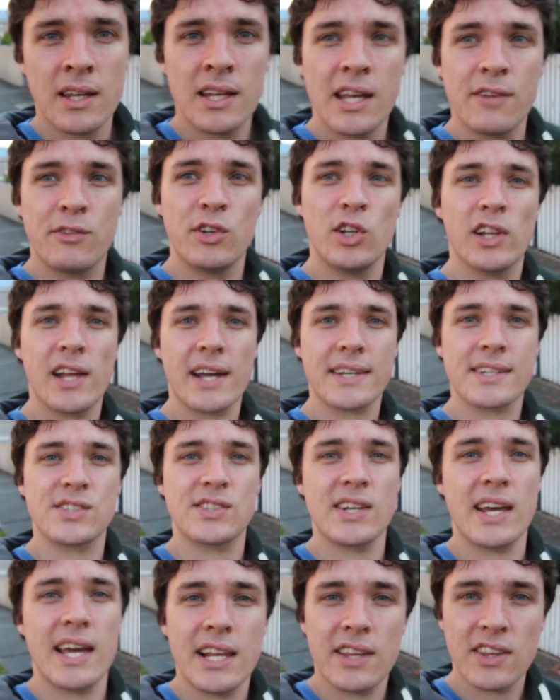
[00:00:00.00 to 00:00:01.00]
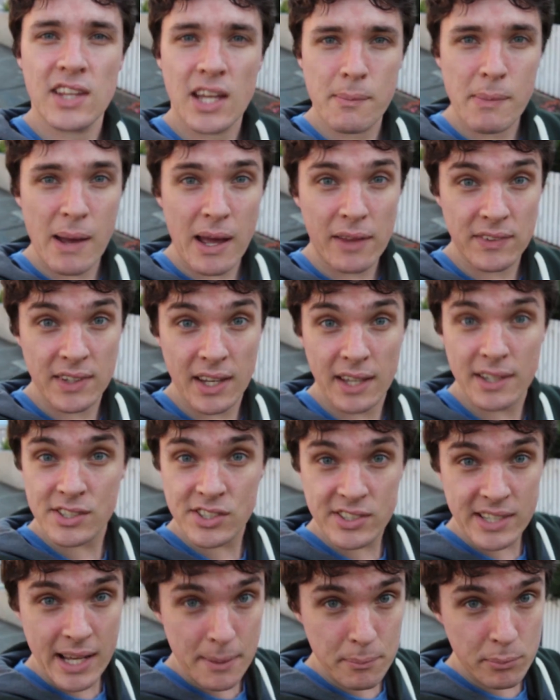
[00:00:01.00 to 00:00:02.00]
If you'd like to say anything about the
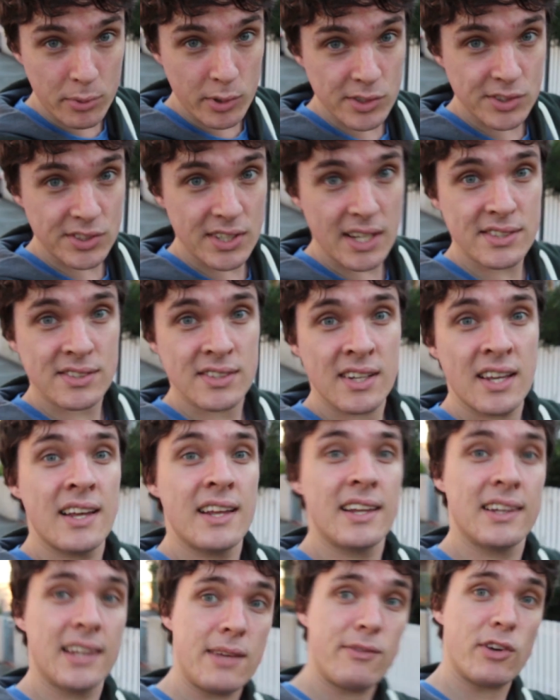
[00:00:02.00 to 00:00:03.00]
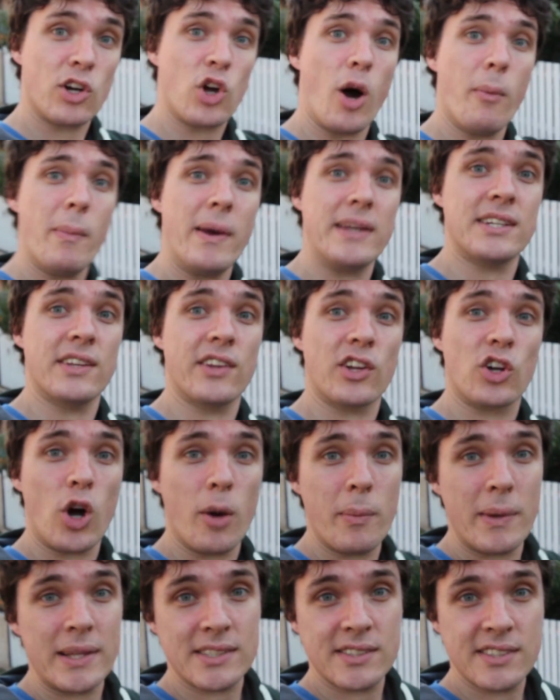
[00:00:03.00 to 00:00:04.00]
Understand process, leave a comment in the
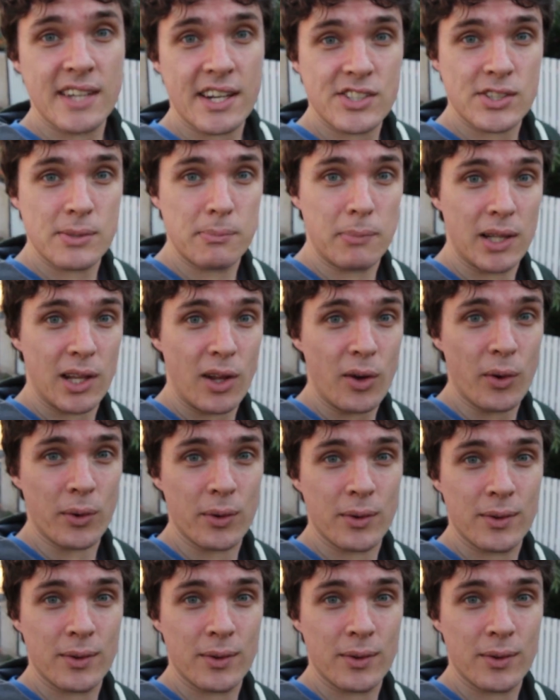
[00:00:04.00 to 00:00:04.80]
comments section below.